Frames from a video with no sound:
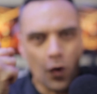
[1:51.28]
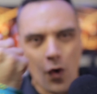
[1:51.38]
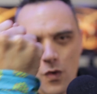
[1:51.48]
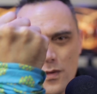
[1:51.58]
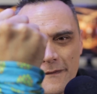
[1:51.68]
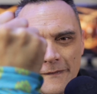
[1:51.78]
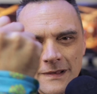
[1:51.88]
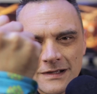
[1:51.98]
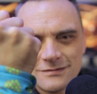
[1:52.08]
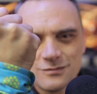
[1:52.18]
ball,
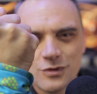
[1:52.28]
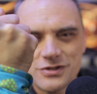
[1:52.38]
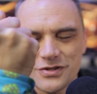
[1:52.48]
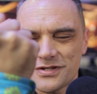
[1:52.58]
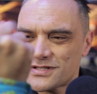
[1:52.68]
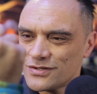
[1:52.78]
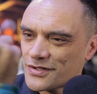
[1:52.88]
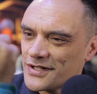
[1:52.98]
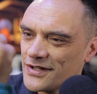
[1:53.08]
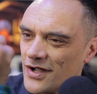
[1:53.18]
which you just
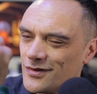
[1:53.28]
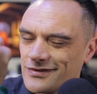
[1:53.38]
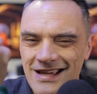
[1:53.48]
look and go,